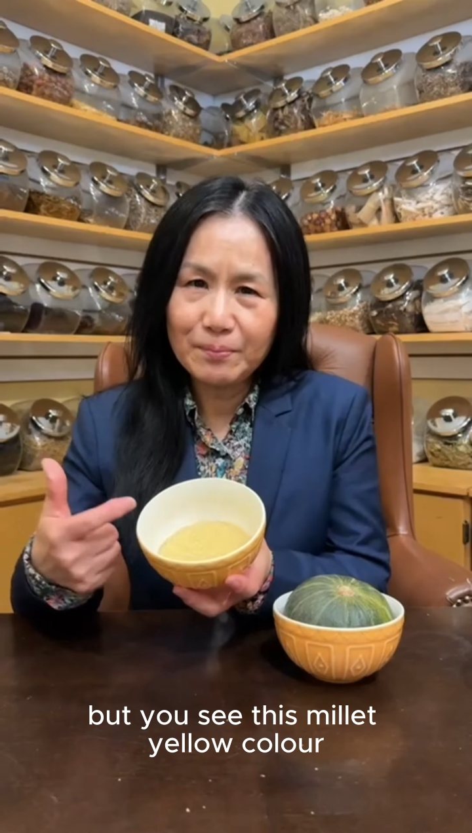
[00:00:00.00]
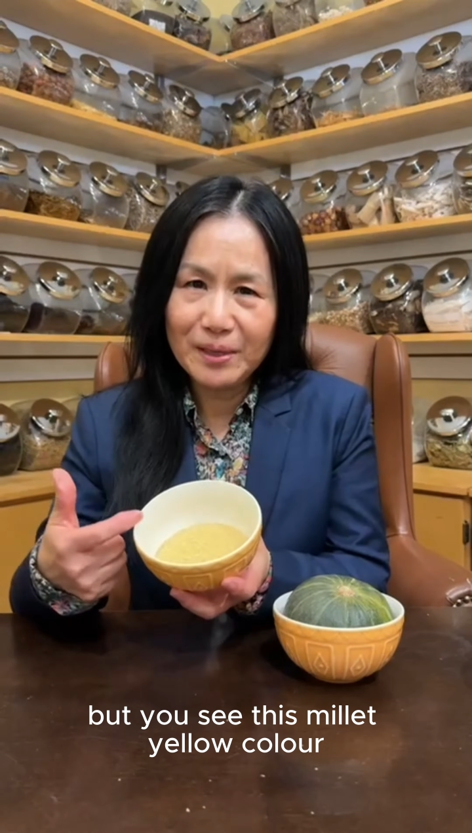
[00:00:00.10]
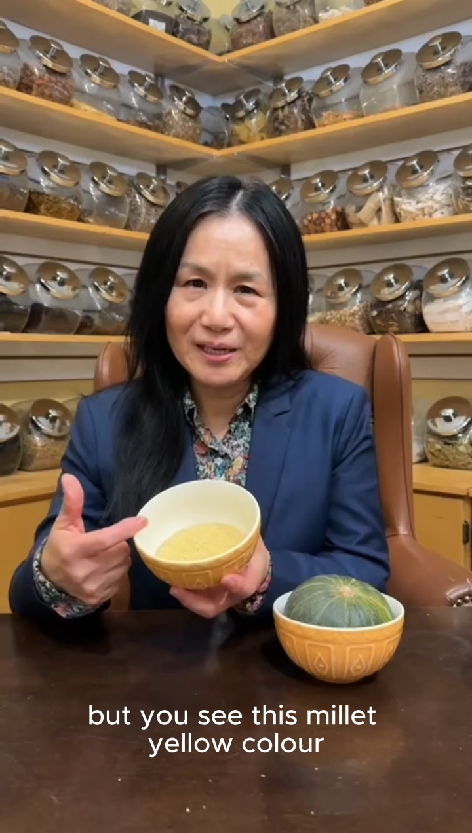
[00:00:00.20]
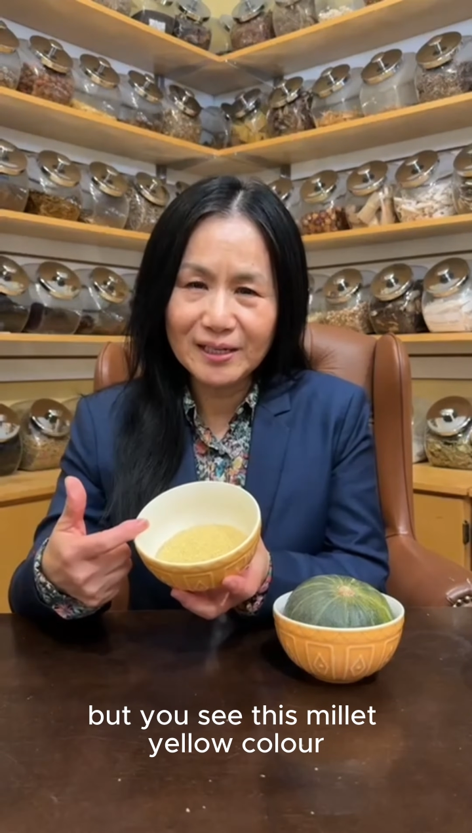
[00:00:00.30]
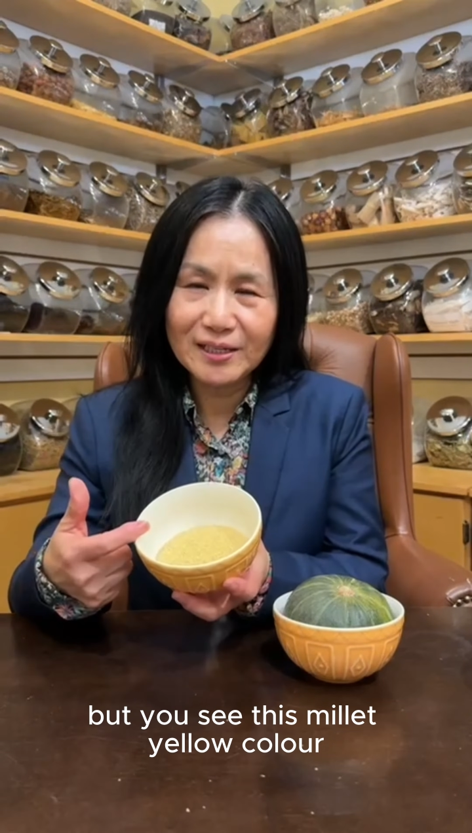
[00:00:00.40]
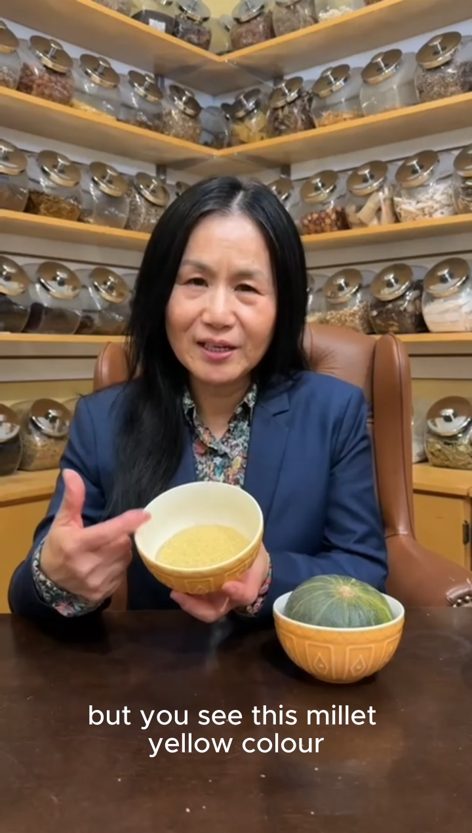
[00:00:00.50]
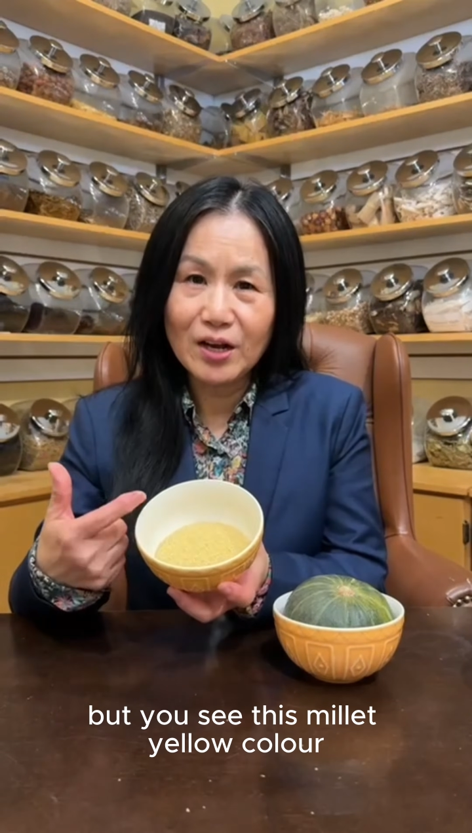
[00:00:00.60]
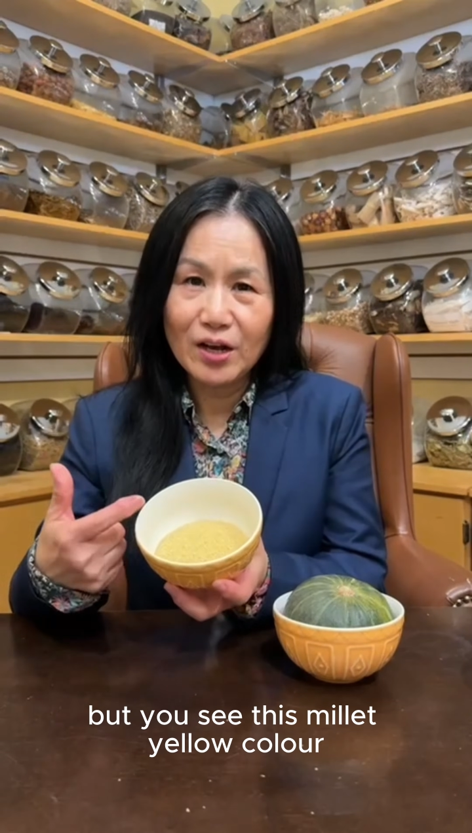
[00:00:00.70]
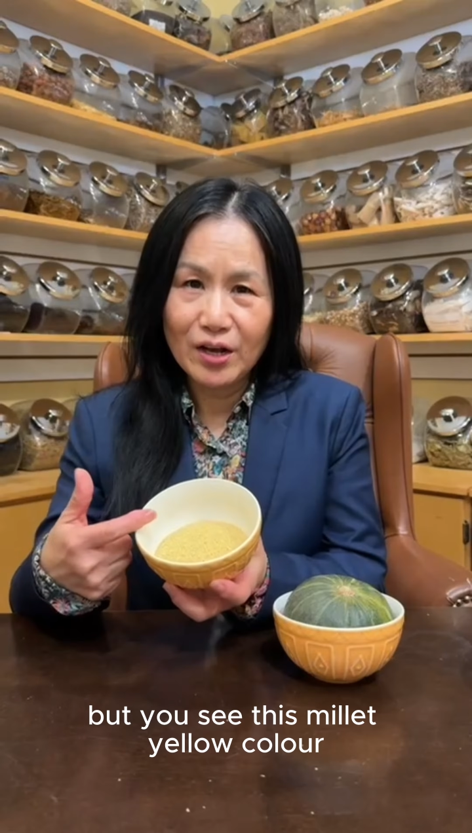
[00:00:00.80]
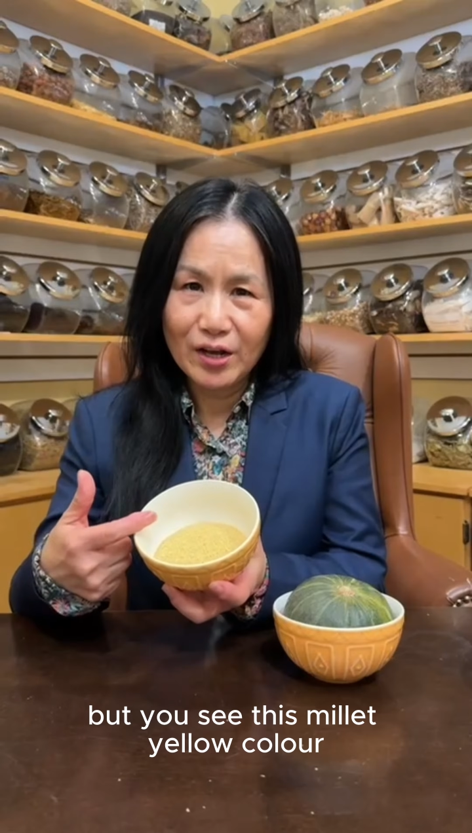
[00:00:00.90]
millet,
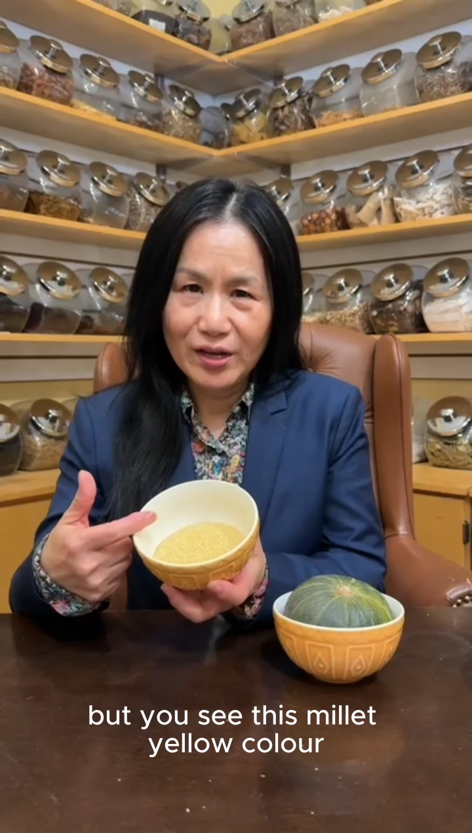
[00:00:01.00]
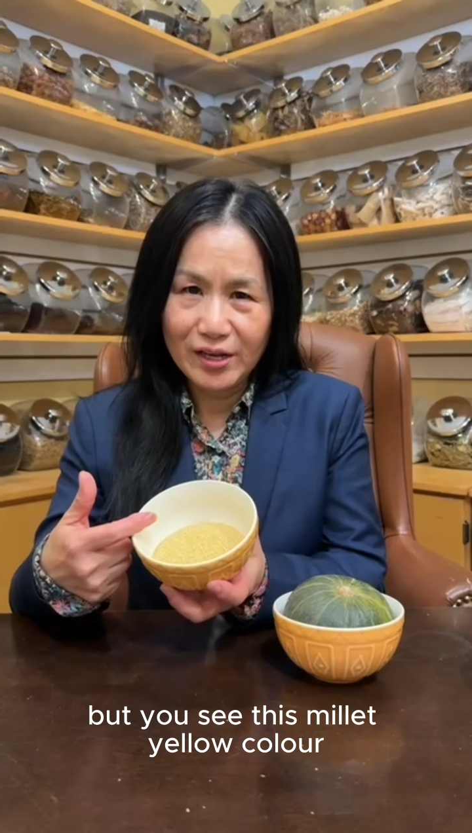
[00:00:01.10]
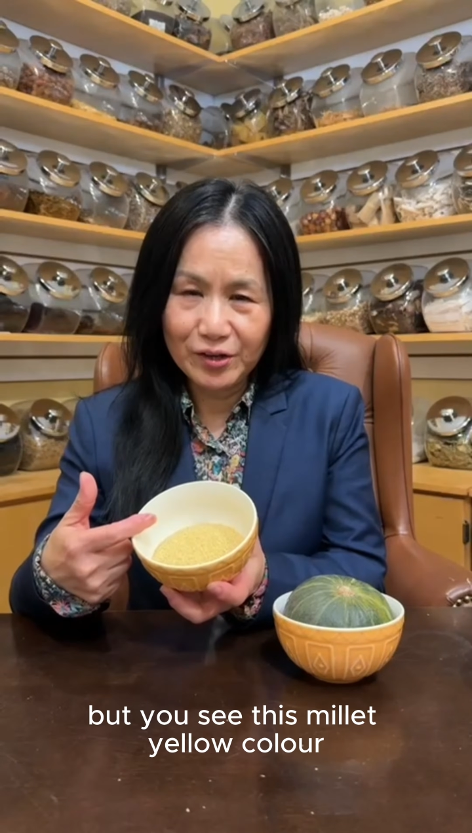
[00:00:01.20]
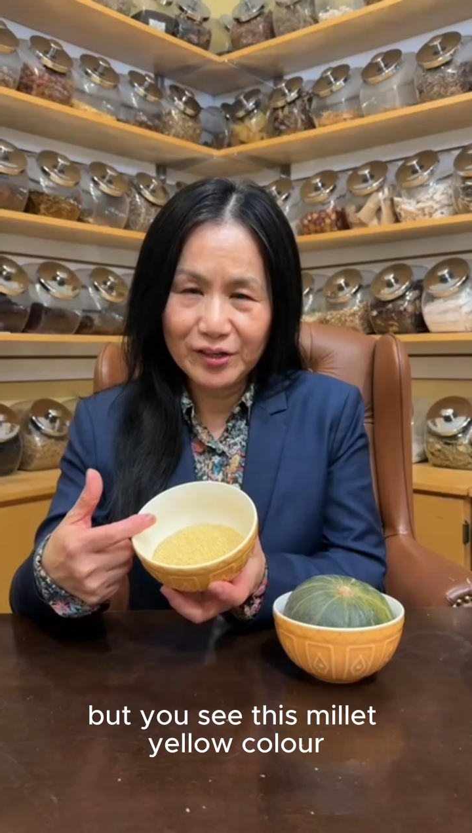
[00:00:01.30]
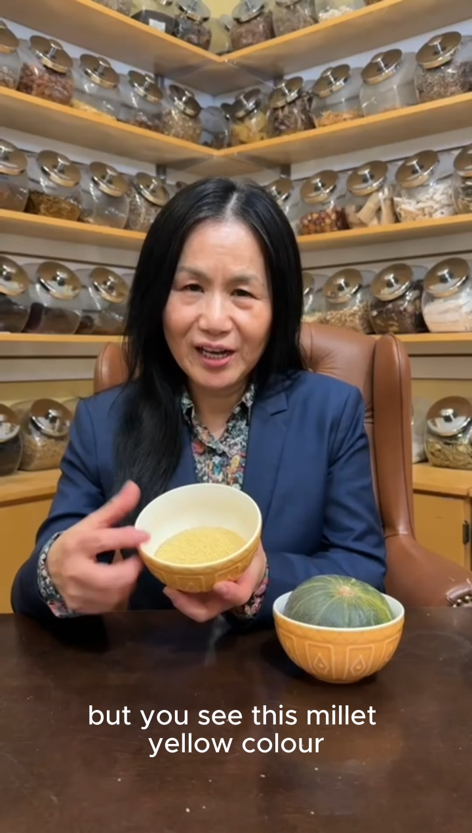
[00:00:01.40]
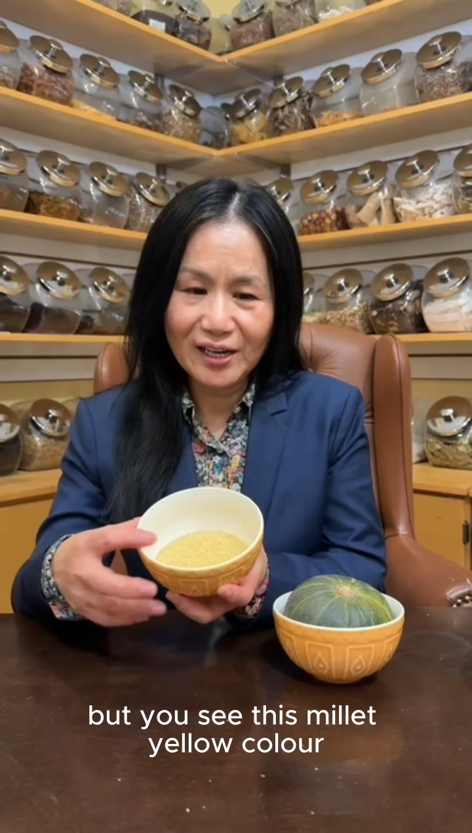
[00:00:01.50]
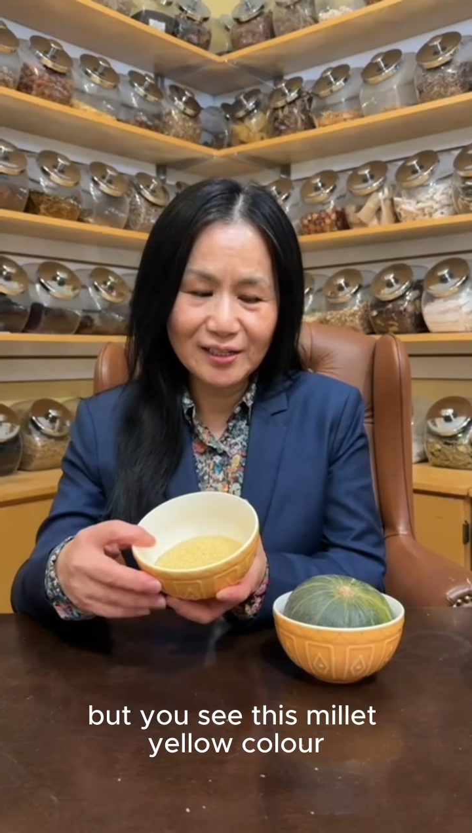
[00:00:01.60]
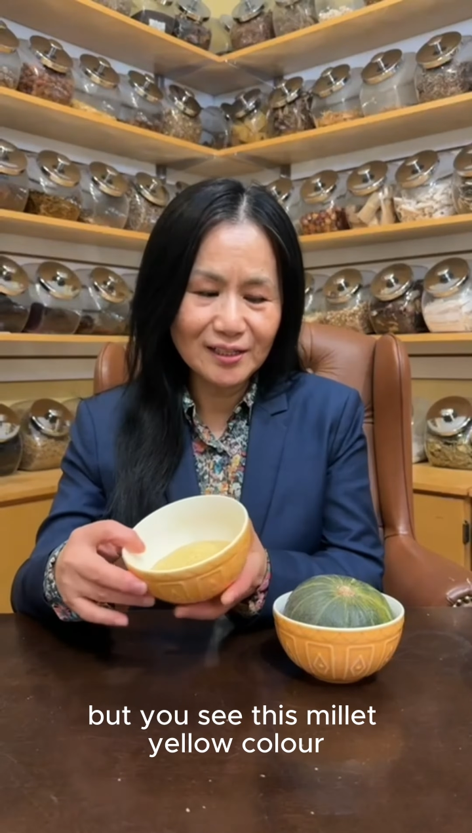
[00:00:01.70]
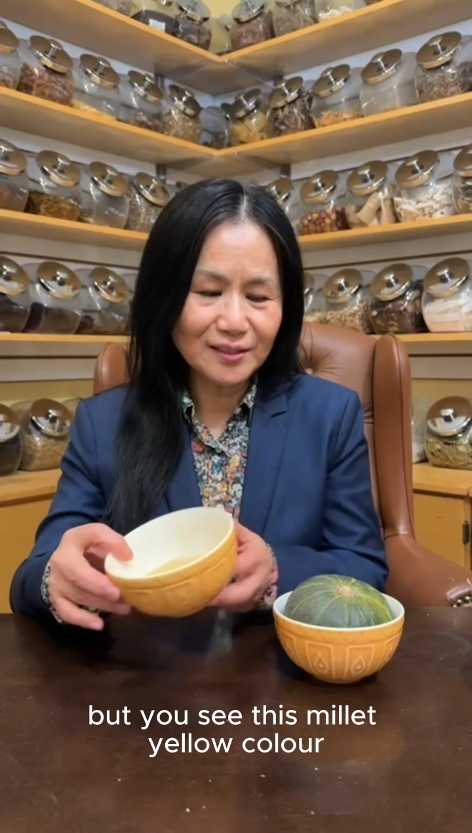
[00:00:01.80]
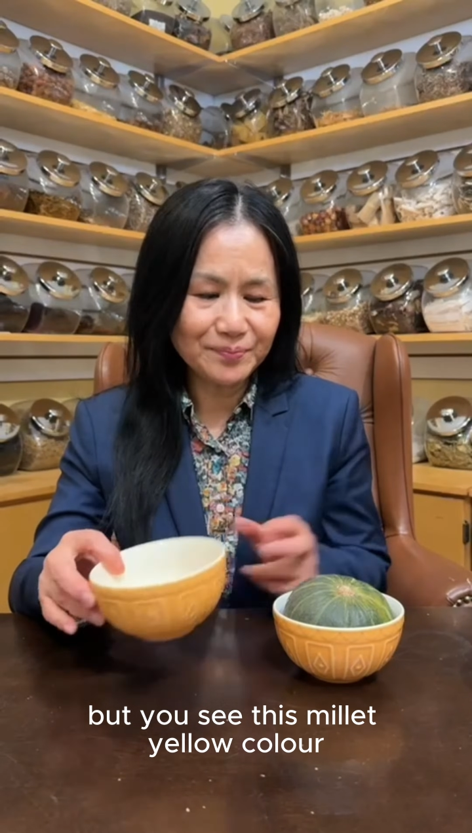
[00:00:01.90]
yellow
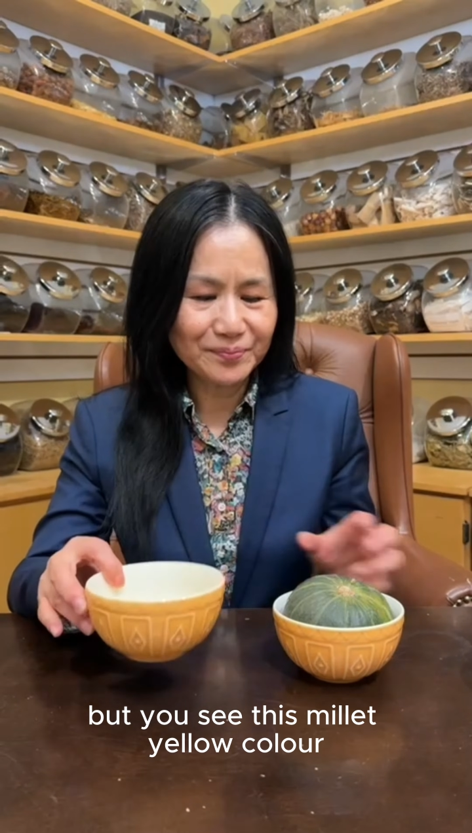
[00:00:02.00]
color,